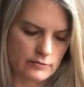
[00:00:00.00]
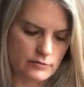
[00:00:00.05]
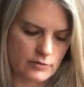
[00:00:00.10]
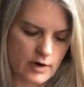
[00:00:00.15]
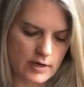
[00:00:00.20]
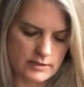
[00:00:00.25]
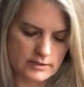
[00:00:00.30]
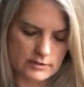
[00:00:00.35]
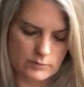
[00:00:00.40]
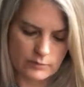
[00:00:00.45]

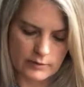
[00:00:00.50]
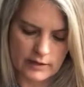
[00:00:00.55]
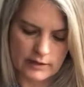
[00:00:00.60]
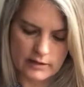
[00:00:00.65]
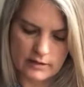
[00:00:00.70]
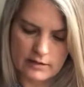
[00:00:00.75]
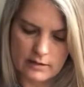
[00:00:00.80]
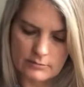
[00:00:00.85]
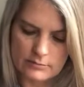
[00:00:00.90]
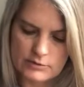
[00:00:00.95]
trust when it
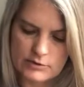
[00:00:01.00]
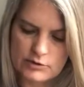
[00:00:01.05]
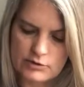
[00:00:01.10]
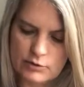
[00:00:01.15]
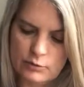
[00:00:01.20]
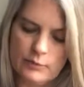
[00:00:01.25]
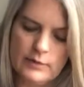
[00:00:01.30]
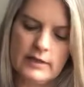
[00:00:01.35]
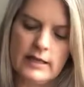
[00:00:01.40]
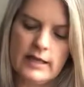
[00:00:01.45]
comes
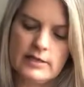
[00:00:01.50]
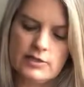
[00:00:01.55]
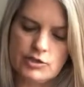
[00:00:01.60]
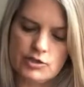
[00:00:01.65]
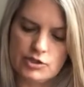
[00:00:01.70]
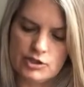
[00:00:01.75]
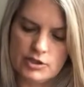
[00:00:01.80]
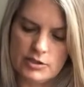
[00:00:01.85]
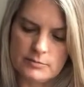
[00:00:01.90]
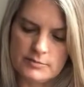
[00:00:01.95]
to
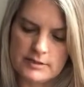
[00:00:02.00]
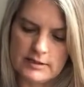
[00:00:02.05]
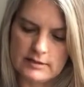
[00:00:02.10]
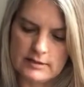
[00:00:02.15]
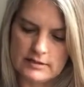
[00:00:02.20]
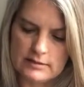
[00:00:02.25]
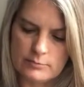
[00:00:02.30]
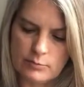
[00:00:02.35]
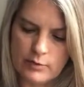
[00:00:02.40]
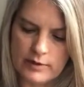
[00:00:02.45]
relationships at
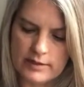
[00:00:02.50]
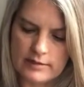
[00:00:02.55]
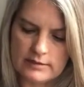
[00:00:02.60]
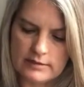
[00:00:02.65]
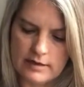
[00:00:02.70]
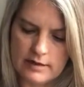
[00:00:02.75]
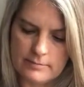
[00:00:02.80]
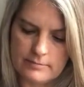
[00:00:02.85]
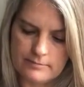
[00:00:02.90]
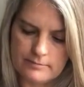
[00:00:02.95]
this point in
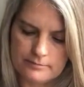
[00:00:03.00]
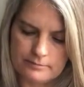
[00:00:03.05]
time.